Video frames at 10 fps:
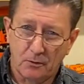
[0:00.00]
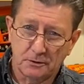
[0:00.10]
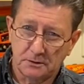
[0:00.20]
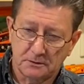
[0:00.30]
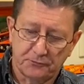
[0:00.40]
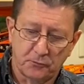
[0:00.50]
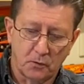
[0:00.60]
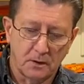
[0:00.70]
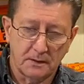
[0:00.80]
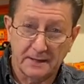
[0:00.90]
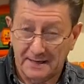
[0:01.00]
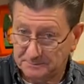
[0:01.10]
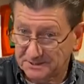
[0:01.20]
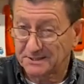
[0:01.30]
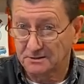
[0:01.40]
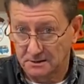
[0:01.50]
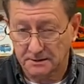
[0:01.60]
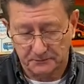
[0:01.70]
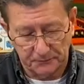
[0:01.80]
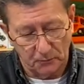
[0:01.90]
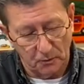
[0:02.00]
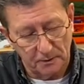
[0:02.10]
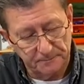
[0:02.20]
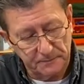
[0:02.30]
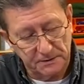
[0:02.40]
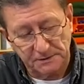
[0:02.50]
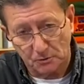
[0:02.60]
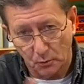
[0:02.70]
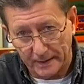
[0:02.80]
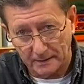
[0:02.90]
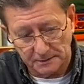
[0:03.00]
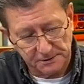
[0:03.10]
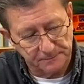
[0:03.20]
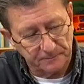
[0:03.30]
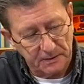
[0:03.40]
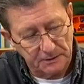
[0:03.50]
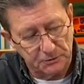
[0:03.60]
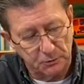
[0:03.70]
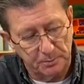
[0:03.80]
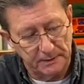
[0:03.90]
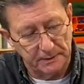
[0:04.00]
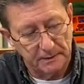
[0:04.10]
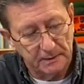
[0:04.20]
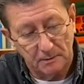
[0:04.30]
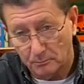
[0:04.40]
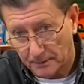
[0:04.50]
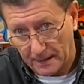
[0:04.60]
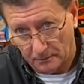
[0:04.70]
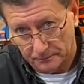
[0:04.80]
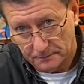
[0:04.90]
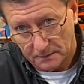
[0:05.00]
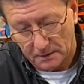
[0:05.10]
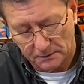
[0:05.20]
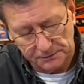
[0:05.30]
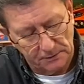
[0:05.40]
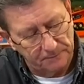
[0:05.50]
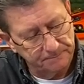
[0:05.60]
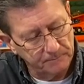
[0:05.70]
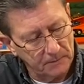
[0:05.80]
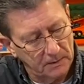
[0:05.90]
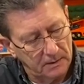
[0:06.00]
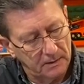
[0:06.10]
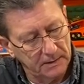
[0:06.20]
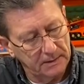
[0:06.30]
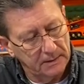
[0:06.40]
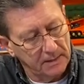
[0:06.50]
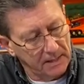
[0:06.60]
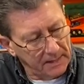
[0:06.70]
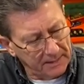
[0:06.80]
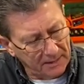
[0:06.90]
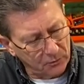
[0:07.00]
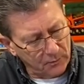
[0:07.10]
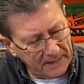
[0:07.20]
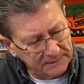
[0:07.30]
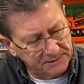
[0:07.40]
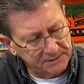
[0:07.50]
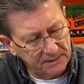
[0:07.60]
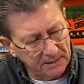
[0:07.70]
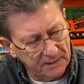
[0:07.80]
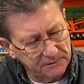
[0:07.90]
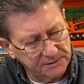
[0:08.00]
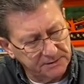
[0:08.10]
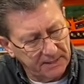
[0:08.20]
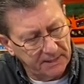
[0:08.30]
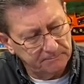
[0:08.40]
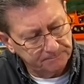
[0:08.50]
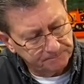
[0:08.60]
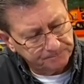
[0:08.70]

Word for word: would look for, and I'm still looking for, the squares to be brown also. All right. Now the reds are the same